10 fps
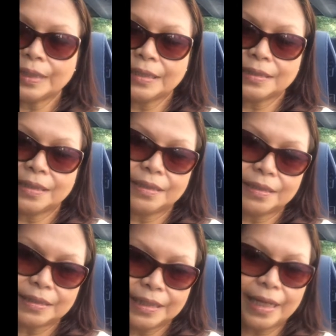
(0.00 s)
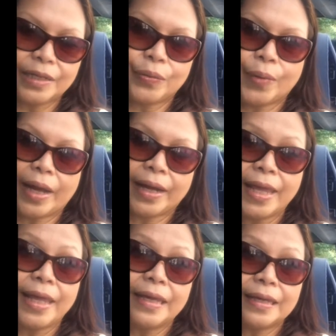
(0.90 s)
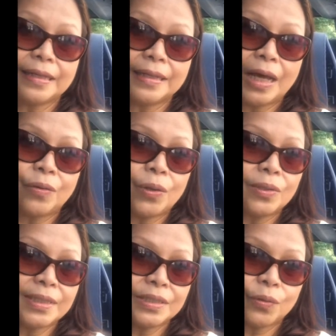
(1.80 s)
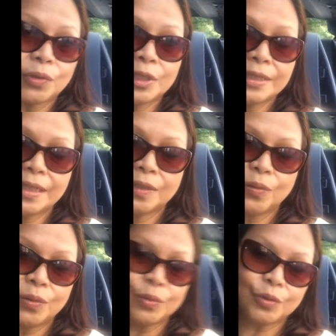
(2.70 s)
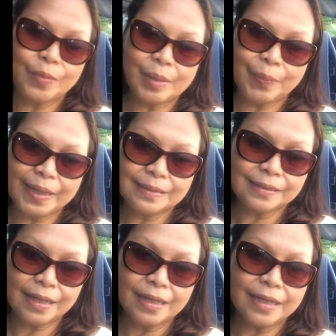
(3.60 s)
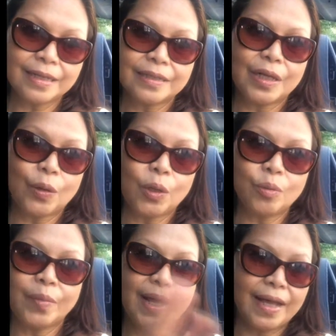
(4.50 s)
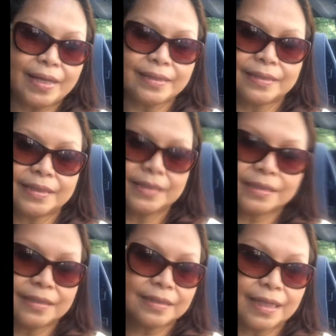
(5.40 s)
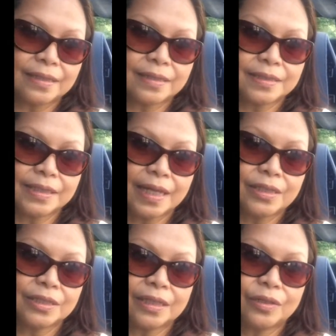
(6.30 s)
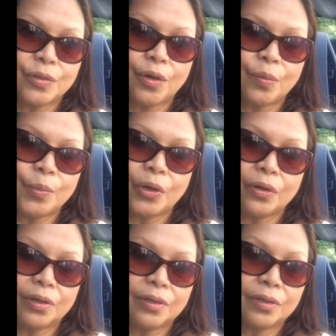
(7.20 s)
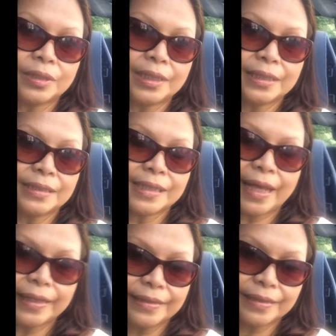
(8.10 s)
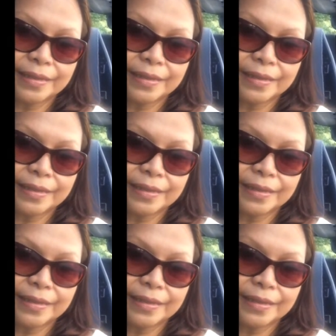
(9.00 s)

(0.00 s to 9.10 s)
It's the other one. And now all these coaches that go to Malpensa, they're all behind the central station, no more on the side.